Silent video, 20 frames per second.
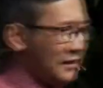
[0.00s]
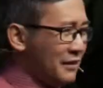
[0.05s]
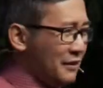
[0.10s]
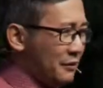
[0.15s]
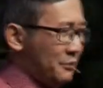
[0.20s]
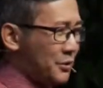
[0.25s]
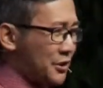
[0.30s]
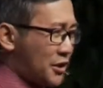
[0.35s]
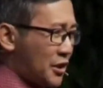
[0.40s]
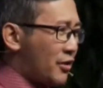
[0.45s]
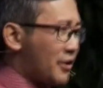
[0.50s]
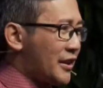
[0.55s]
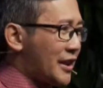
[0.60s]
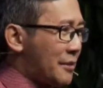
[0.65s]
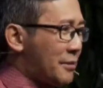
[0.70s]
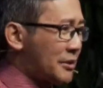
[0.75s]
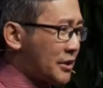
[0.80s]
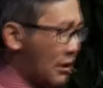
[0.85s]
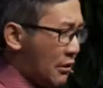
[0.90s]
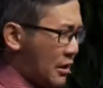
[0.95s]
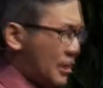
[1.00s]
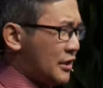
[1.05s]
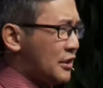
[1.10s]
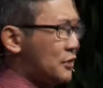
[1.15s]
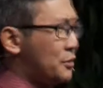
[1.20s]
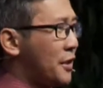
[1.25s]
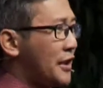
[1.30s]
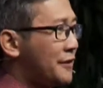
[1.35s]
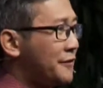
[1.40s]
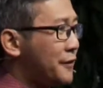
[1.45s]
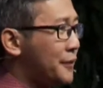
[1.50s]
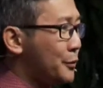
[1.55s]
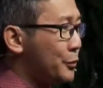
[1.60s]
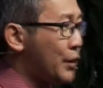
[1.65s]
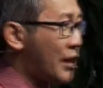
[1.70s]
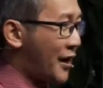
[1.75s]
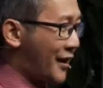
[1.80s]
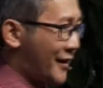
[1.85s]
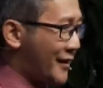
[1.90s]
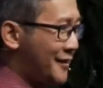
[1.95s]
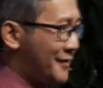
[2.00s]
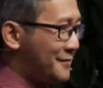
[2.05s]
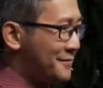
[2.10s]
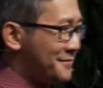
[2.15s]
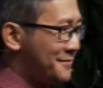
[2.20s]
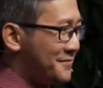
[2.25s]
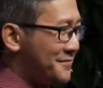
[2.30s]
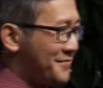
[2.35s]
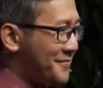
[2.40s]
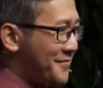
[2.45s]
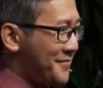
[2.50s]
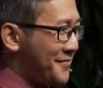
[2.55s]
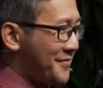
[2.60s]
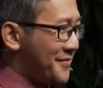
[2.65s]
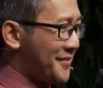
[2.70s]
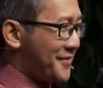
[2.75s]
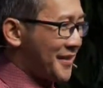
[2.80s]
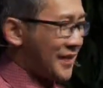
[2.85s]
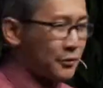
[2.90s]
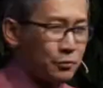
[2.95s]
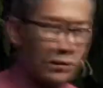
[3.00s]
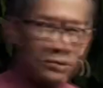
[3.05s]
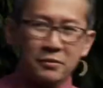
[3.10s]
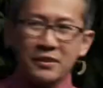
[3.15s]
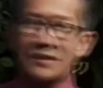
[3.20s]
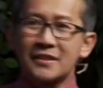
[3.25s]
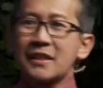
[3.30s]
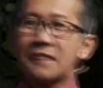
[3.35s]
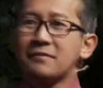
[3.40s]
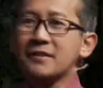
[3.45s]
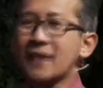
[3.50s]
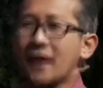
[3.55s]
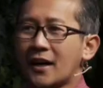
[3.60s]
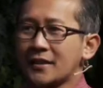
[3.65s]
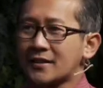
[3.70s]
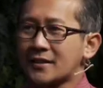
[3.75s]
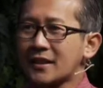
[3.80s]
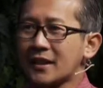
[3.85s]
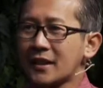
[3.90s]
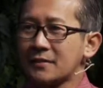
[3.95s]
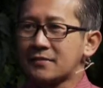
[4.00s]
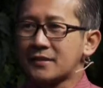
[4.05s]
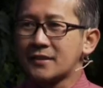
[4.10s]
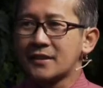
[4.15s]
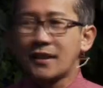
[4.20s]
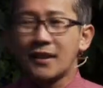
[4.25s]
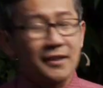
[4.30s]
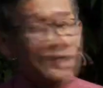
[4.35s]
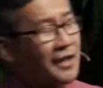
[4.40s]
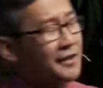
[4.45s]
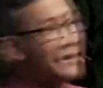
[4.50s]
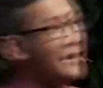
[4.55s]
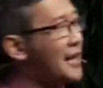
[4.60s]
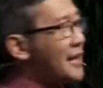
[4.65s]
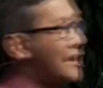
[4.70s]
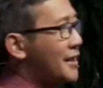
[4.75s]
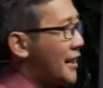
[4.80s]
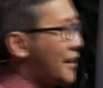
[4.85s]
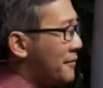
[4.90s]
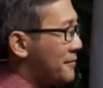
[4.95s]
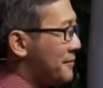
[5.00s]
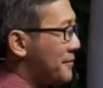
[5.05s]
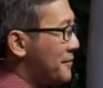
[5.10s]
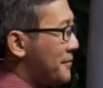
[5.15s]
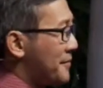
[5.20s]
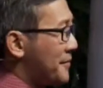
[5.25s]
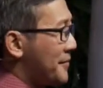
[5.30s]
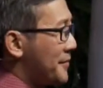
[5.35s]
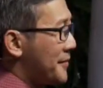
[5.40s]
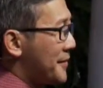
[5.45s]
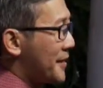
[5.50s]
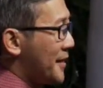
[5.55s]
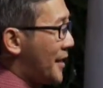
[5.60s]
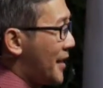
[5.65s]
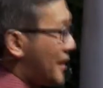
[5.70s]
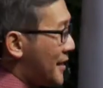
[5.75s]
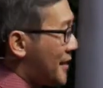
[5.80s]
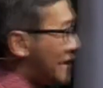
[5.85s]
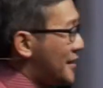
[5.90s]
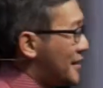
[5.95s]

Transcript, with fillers: we're talking about how ungrateful we are that we receive God's gifts and not thank Him. And then,